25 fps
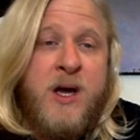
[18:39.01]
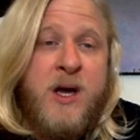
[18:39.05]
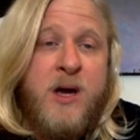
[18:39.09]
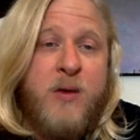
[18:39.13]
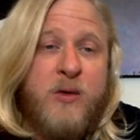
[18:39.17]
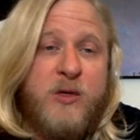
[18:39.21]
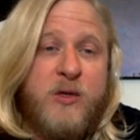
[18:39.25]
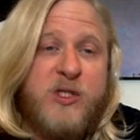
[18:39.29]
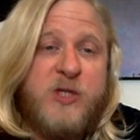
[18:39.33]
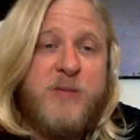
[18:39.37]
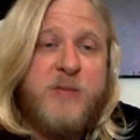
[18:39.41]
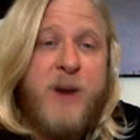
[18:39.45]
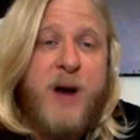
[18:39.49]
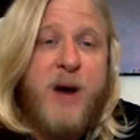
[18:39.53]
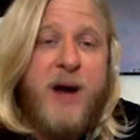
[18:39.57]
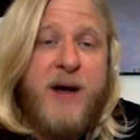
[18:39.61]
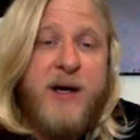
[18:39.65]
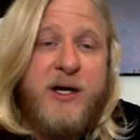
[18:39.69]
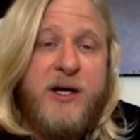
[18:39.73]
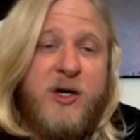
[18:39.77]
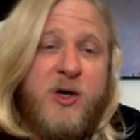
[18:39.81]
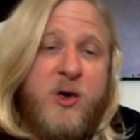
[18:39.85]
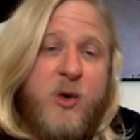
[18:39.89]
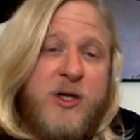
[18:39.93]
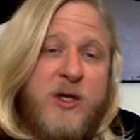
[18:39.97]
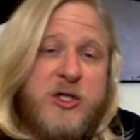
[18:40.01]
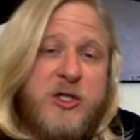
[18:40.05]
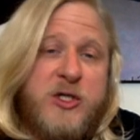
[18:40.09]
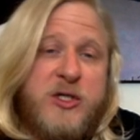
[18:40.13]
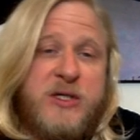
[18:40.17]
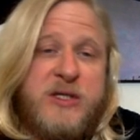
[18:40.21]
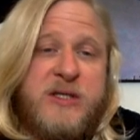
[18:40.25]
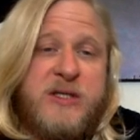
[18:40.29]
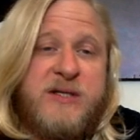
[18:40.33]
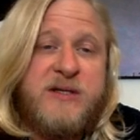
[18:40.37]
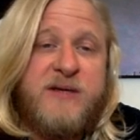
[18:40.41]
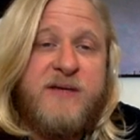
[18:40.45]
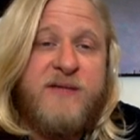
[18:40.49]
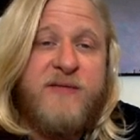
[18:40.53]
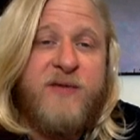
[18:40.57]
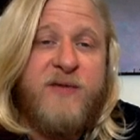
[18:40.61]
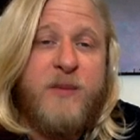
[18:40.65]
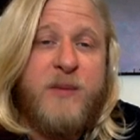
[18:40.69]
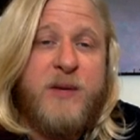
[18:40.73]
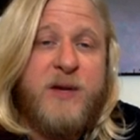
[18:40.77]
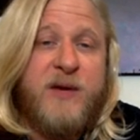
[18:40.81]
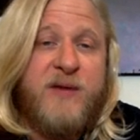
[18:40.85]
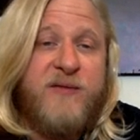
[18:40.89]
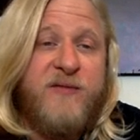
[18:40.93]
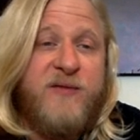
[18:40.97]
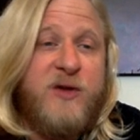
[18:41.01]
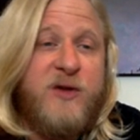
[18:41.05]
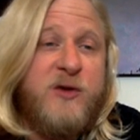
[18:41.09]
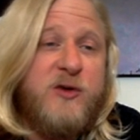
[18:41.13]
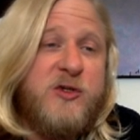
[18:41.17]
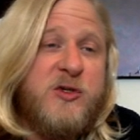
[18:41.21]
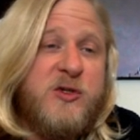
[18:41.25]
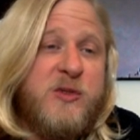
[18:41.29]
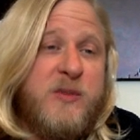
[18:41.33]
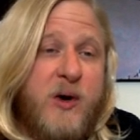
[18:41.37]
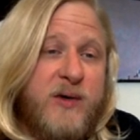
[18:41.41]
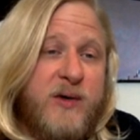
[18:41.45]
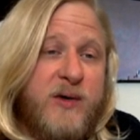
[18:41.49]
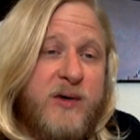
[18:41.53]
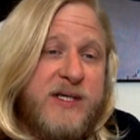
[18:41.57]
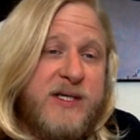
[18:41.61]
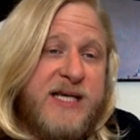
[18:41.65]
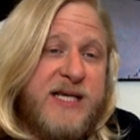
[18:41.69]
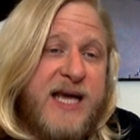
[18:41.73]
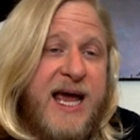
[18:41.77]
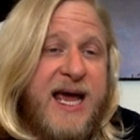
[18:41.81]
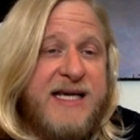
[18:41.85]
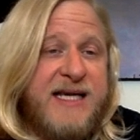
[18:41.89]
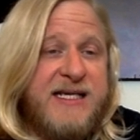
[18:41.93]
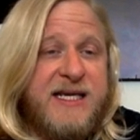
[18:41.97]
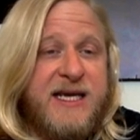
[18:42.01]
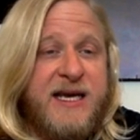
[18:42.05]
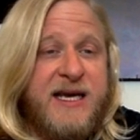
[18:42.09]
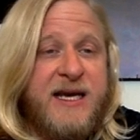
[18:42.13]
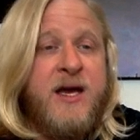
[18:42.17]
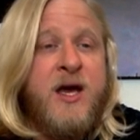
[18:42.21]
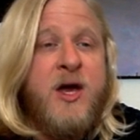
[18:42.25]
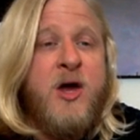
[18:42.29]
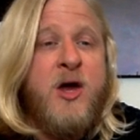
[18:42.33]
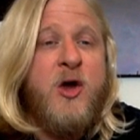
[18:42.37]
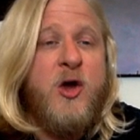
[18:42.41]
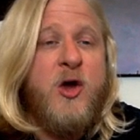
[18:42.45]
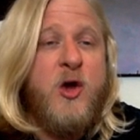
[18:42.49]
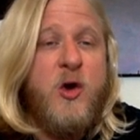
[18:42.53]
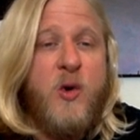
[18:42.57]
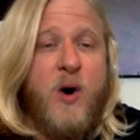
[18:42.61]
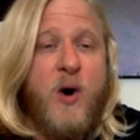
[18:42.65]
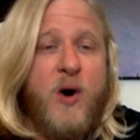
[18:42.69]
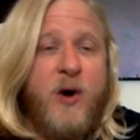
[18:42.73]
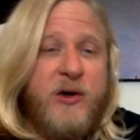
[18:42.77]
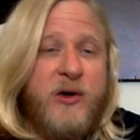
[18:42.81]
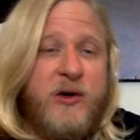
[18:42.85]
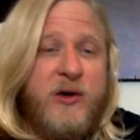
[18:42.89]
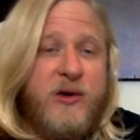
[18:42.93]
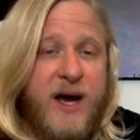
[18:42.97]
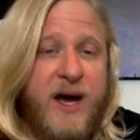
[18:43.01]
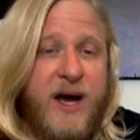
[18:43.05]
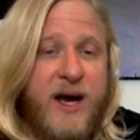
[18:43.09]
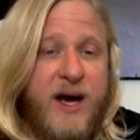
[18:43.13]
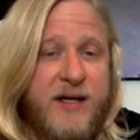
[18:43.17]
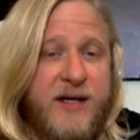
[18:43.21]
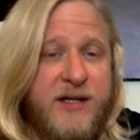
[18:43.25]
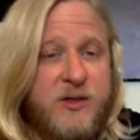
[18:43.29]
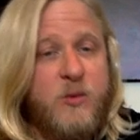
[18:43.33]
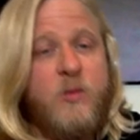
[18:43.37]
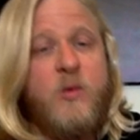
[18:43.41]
responding to questions from confused motorists asking, "Who are you guys?"